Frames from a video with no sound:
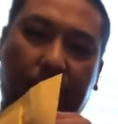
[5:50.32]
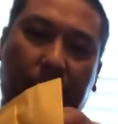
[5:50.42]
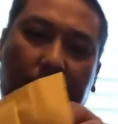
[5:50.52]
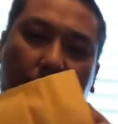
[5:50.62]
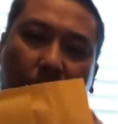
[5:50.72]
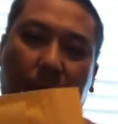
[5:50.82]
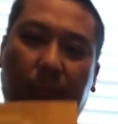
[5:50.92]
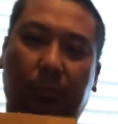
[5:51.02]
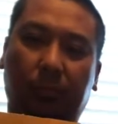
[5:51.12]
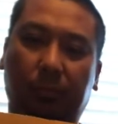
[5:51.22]

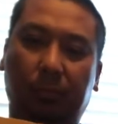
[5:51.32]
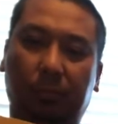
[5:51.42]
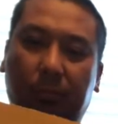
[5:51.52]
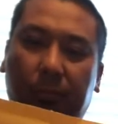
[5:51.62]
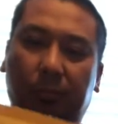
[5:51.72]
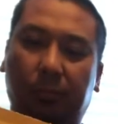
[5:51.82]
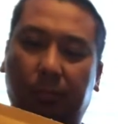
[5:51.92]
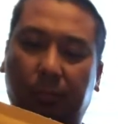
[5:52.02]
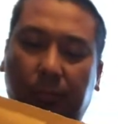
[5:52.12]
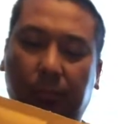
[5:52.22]

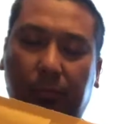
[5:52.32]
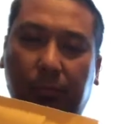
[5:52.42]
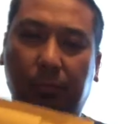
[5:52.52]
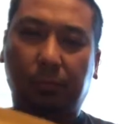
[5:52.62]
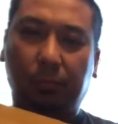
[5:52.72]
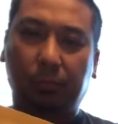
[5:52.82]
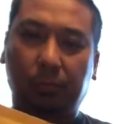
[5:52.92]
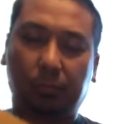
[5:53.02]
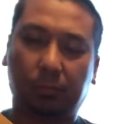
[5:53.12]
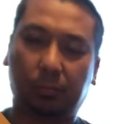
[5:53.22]

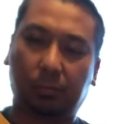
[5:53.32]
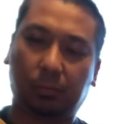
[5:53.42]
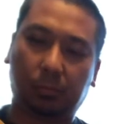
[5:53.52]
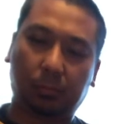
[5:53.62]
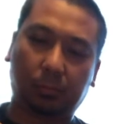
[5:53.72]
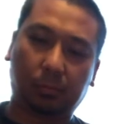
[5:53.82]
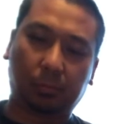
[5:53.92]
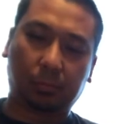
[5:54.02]
No one is speaking in this clip.